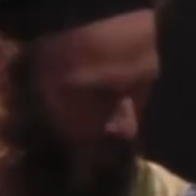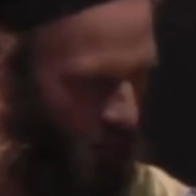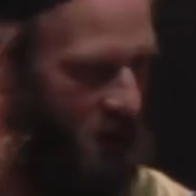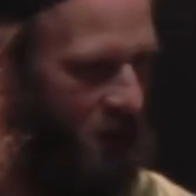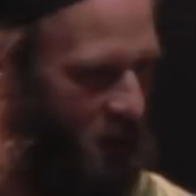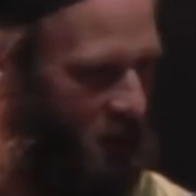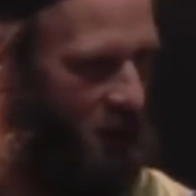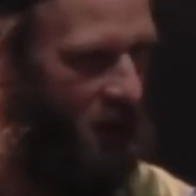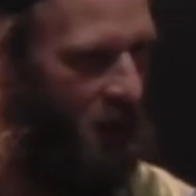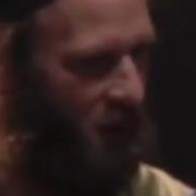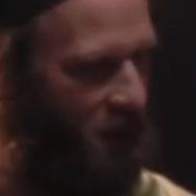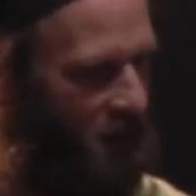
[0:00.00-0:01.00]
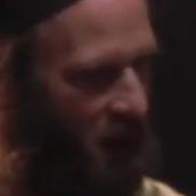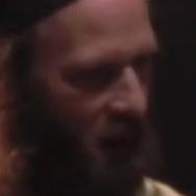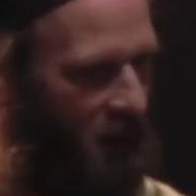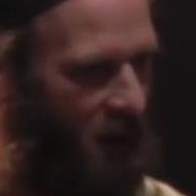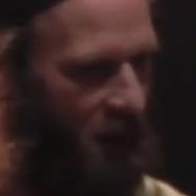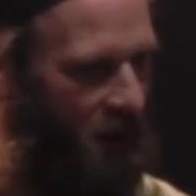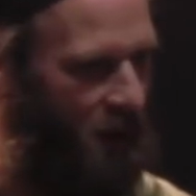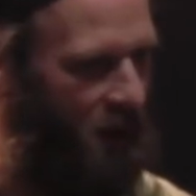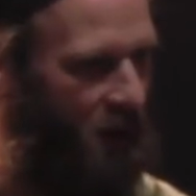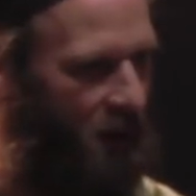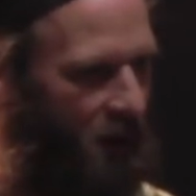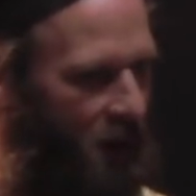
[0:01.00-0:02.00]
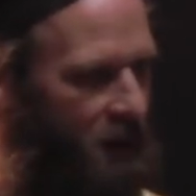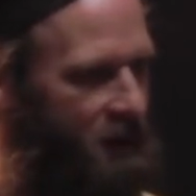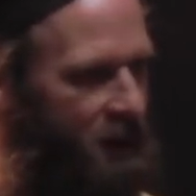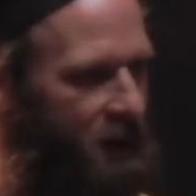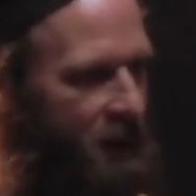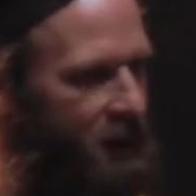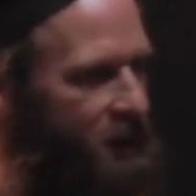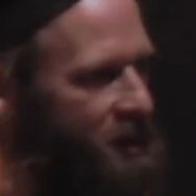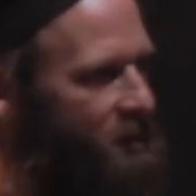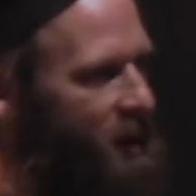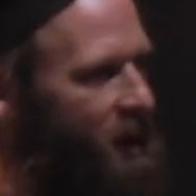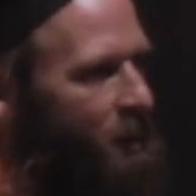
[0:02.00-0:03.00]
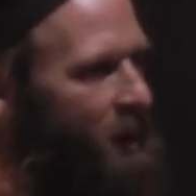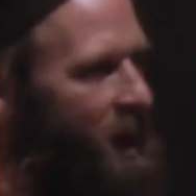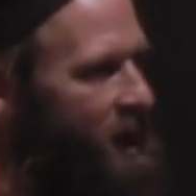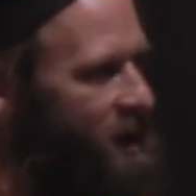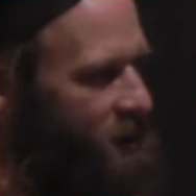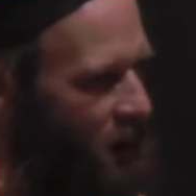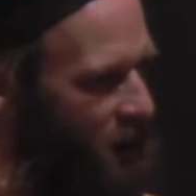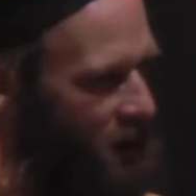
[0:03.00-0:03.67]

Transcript: this music and, and constantly just being amazed by the